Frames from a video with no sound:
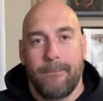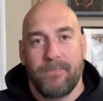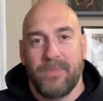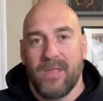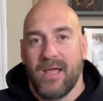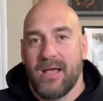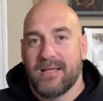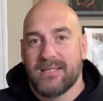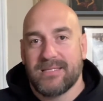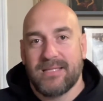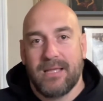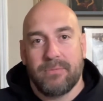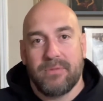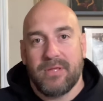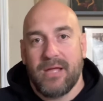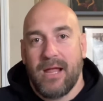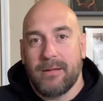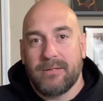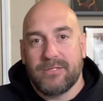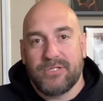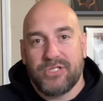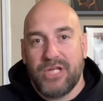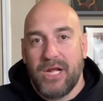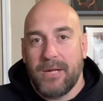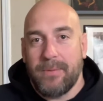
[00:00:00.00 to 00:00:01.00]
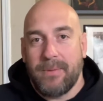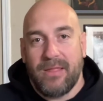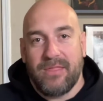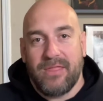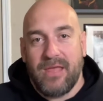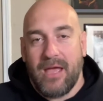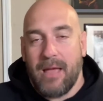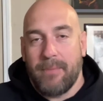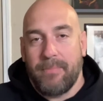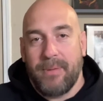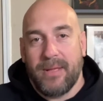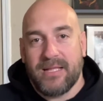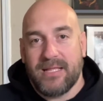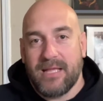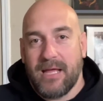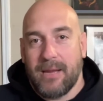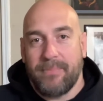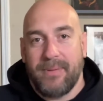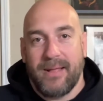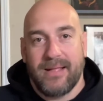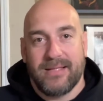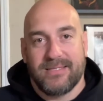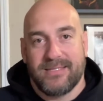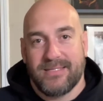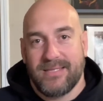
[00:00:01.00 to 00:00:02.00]
something cheap. I think I picked it up
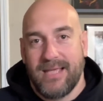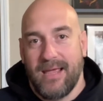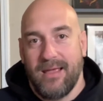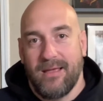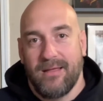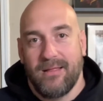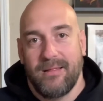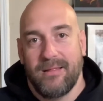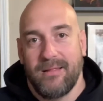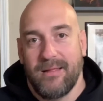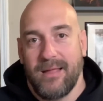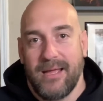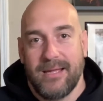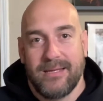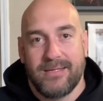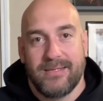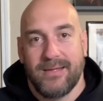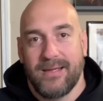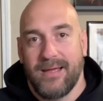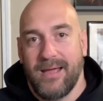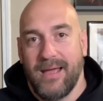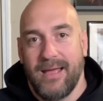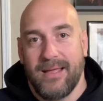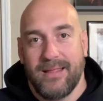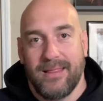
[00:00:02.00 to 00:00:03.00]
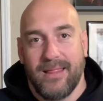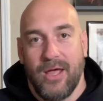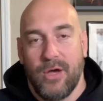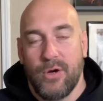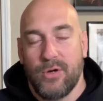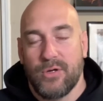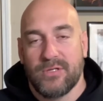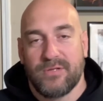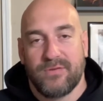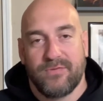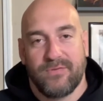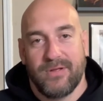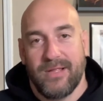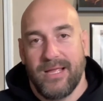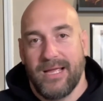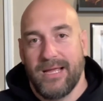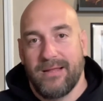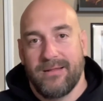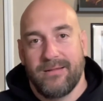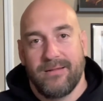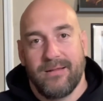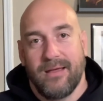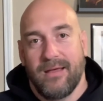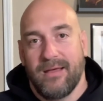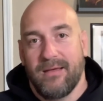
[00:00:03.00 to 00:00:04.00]
on sale at Lowe's for like
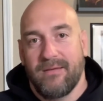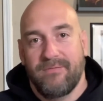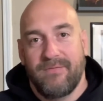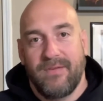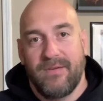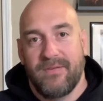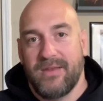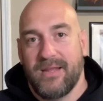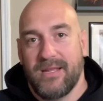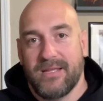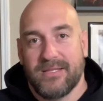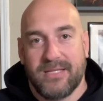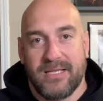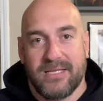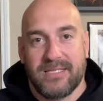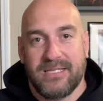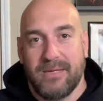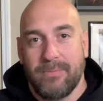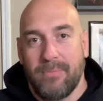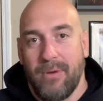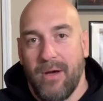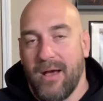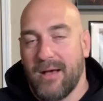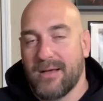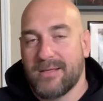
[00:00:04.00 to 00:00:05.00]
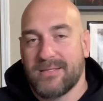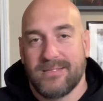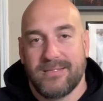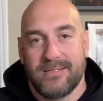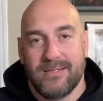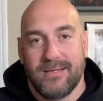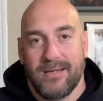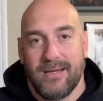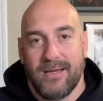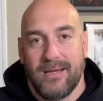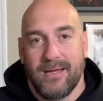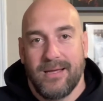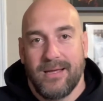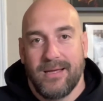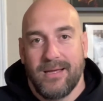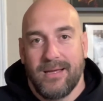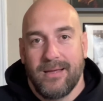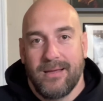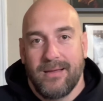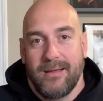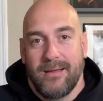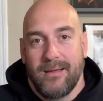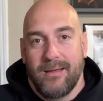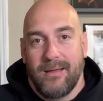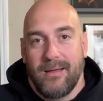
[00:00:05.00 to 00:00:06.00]
$50-$60.
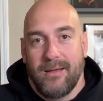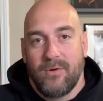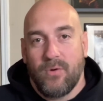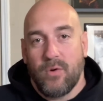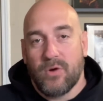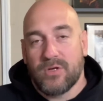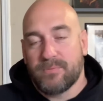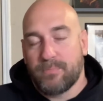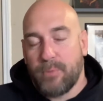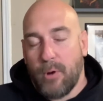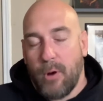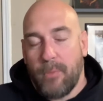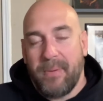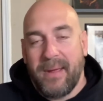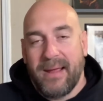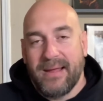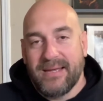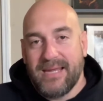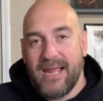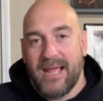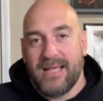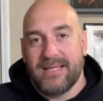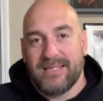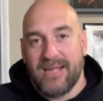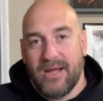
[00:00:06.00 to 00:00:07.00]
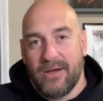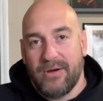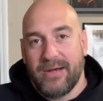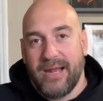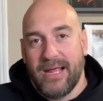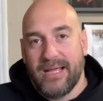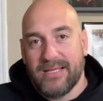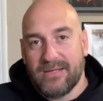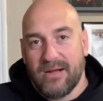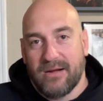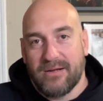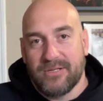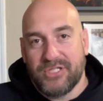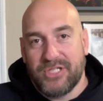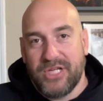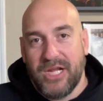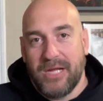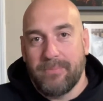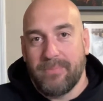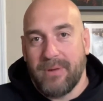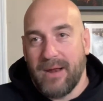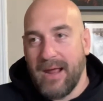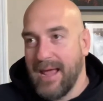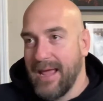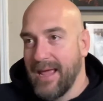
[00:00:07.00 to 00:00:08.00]
Of course, propane tanks nowadays aren't cheap,
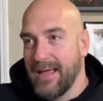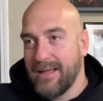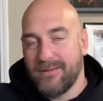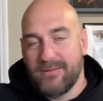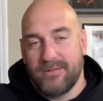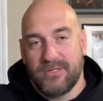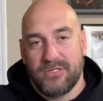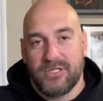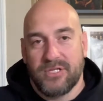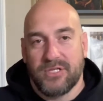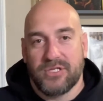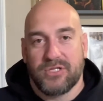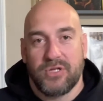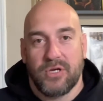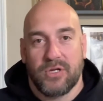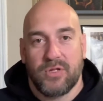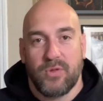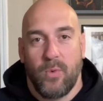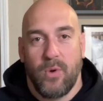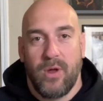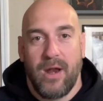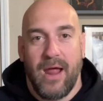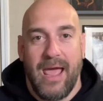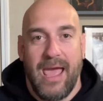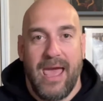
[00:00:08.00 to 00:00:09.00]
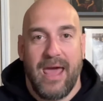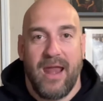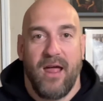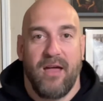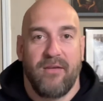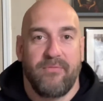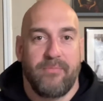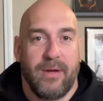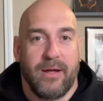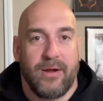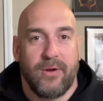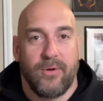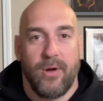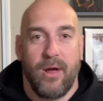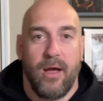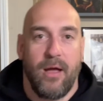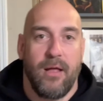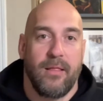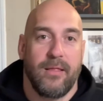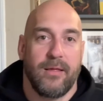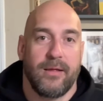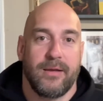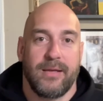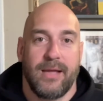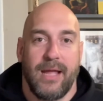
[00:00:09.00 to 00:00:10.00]
but I just took the one I had off my
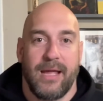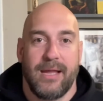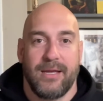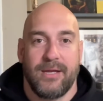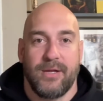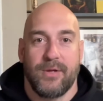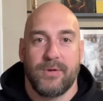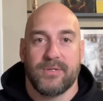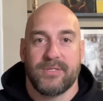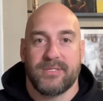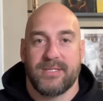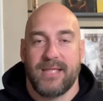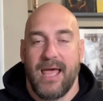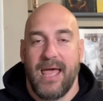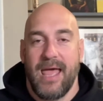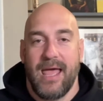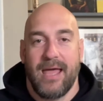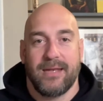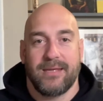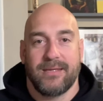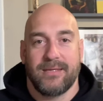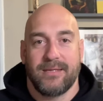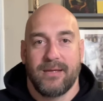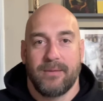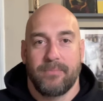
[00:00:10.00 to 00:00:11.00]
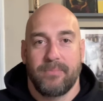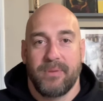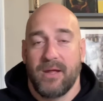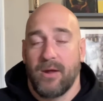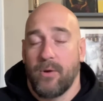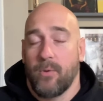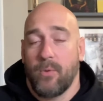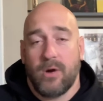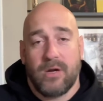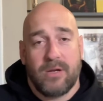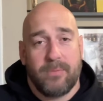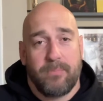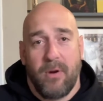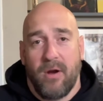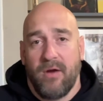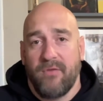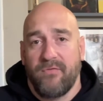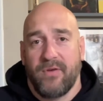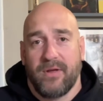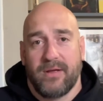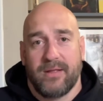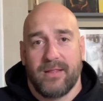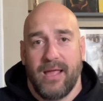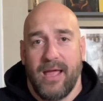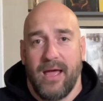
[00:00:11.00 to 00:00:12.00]
grill and used that. But it worked
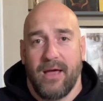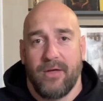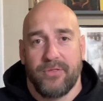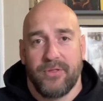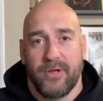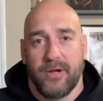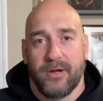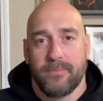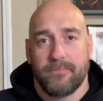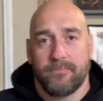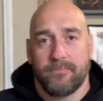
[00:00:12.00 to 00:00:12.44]
perfectly out there.